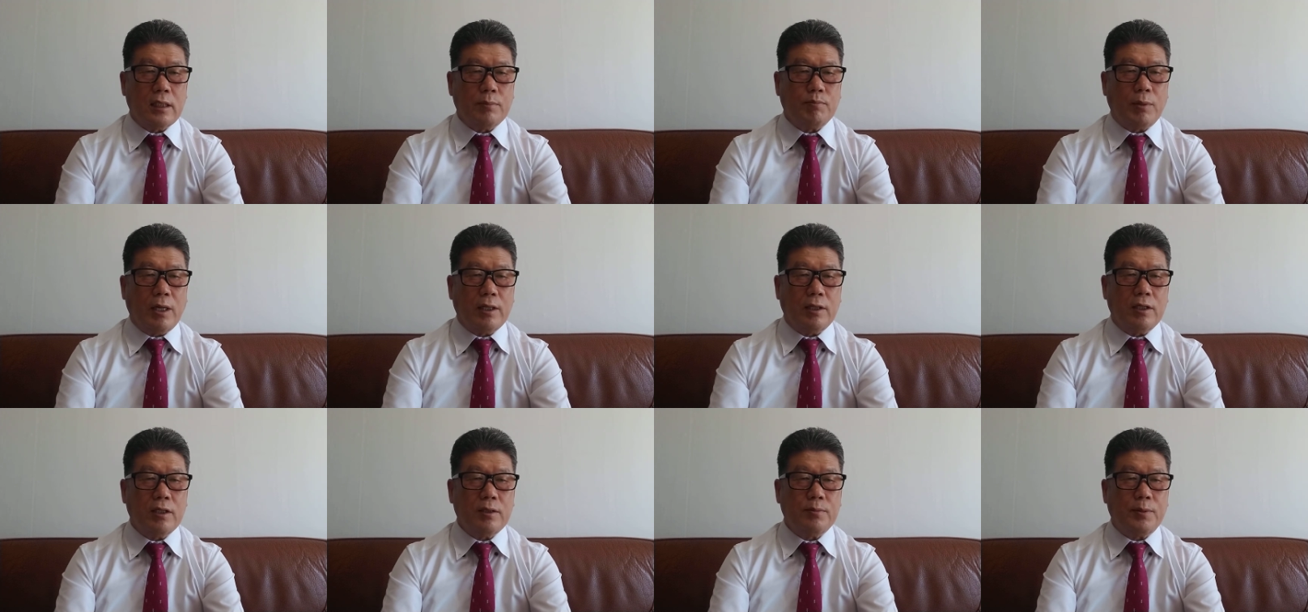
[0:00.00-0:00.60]

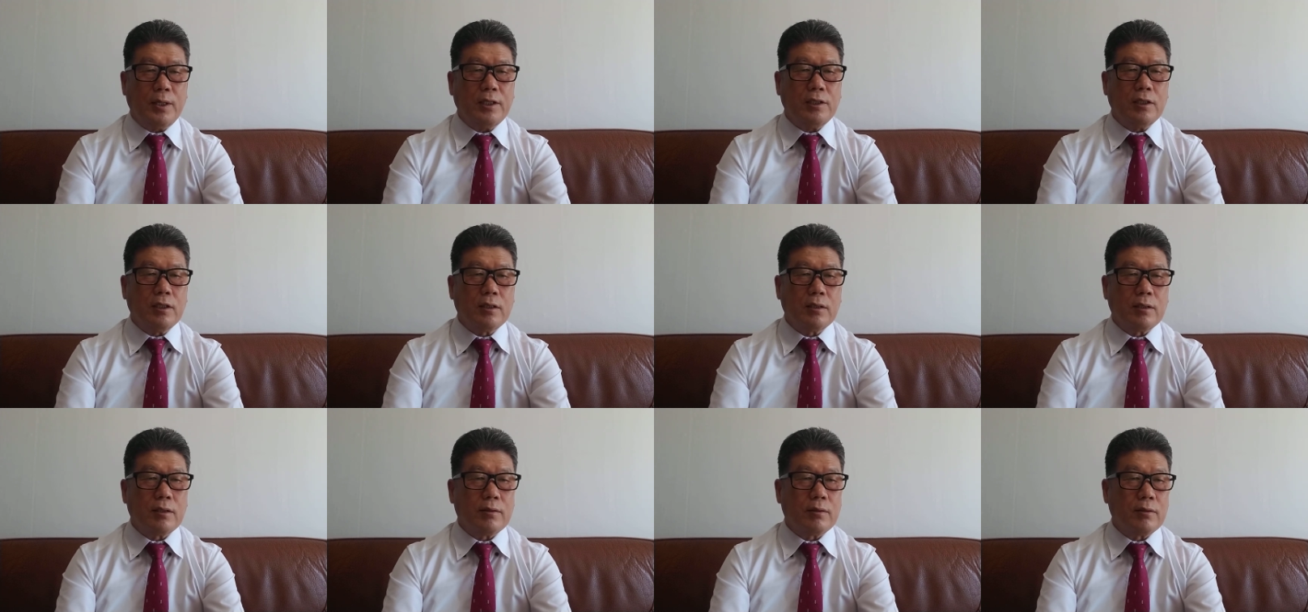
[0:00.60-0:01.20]

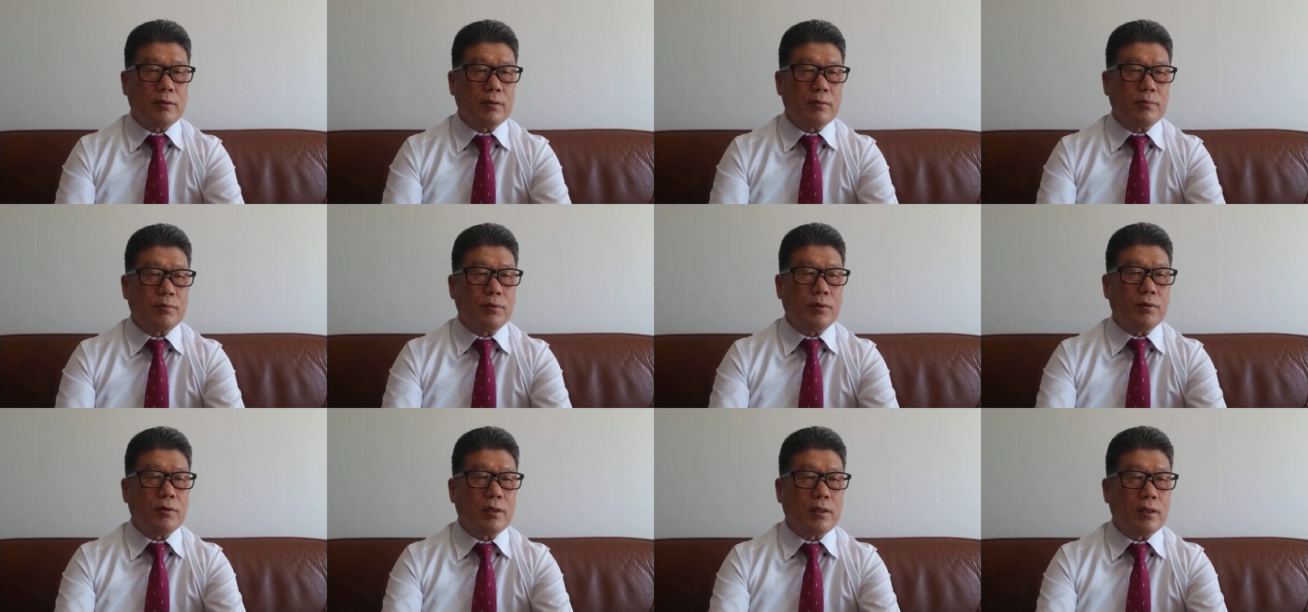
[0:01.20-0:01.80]
participation
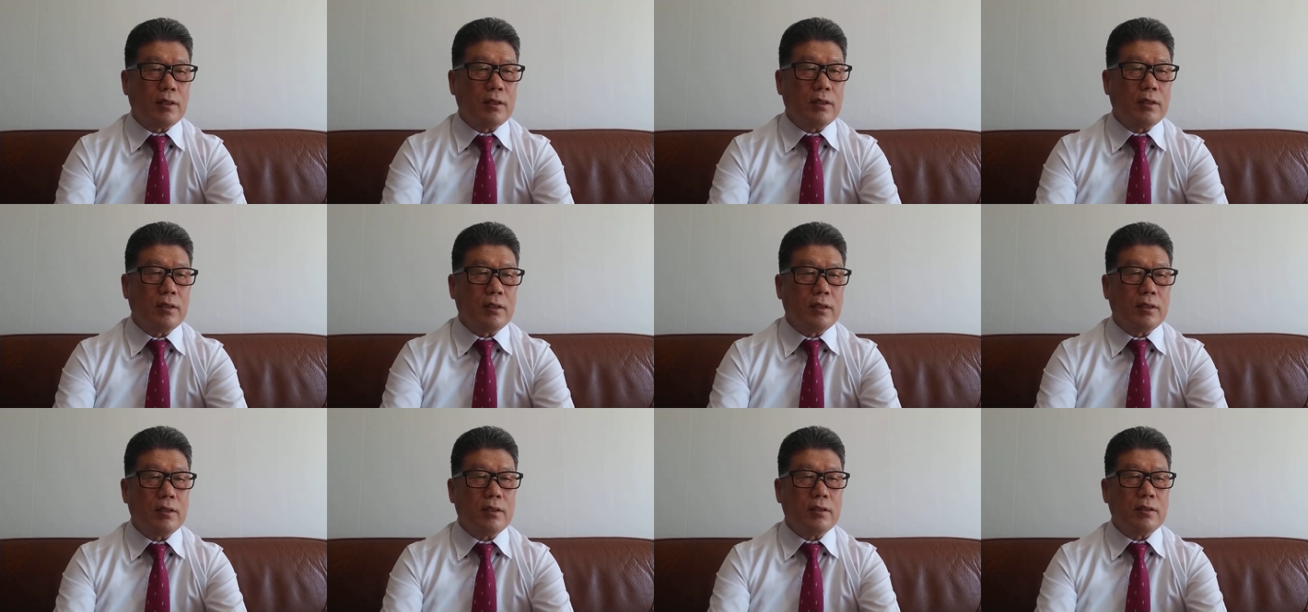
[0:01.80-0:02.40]
bond,
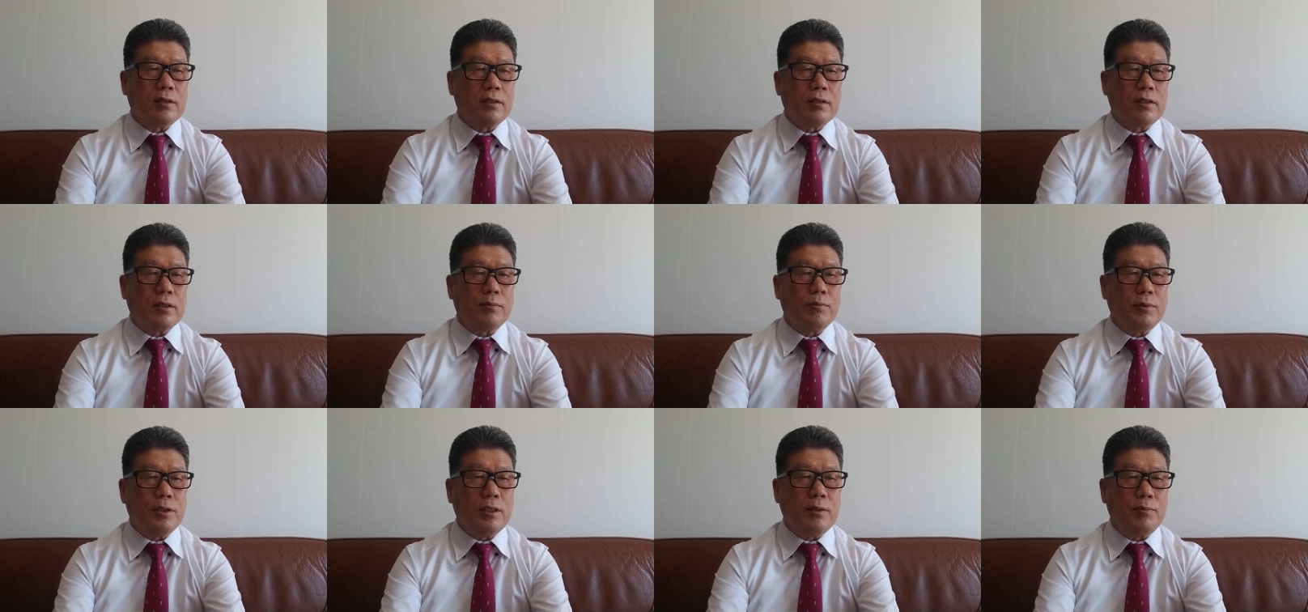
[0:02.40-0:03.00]
this is
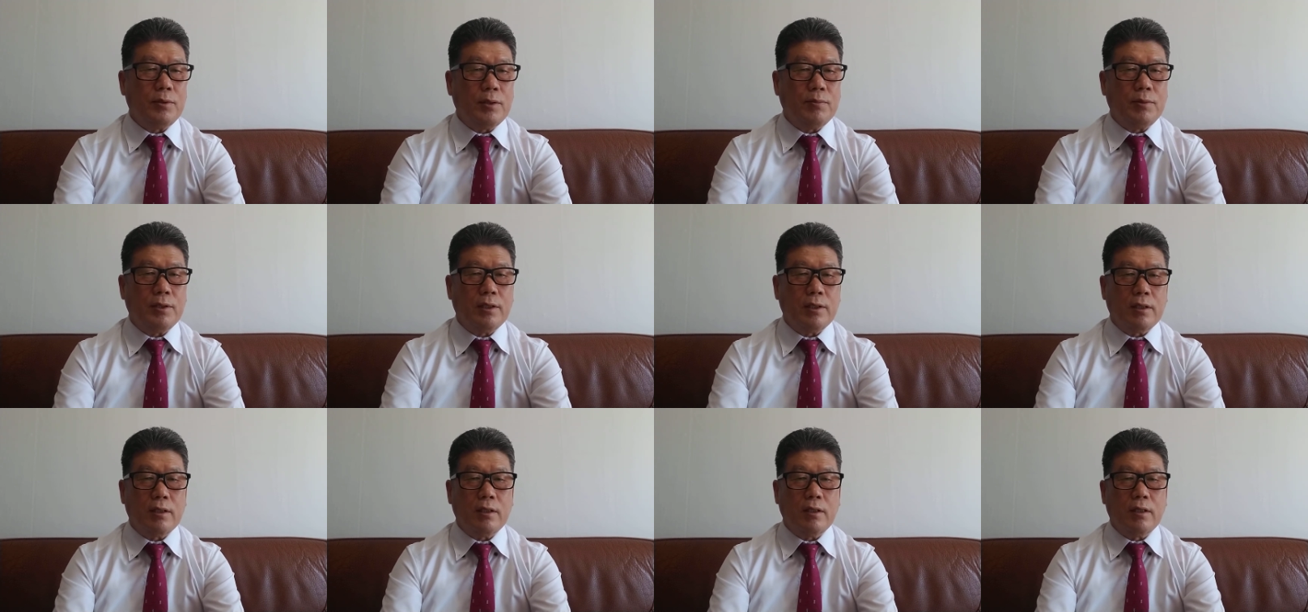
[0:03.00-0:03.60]

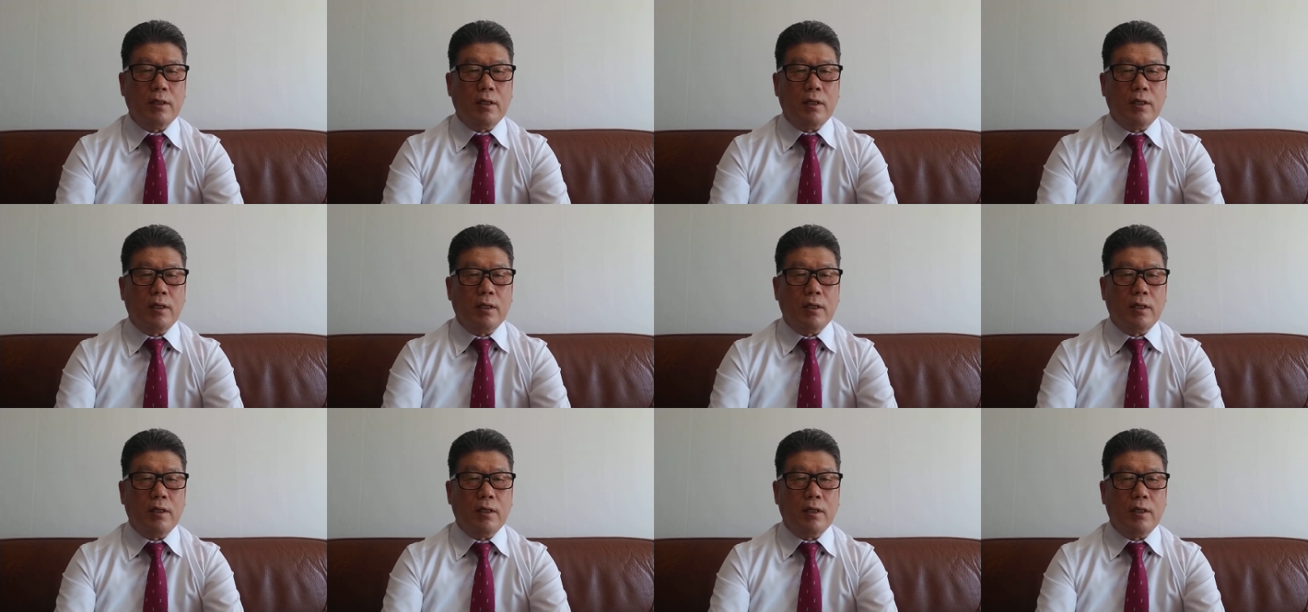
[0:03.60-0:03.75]
BPP.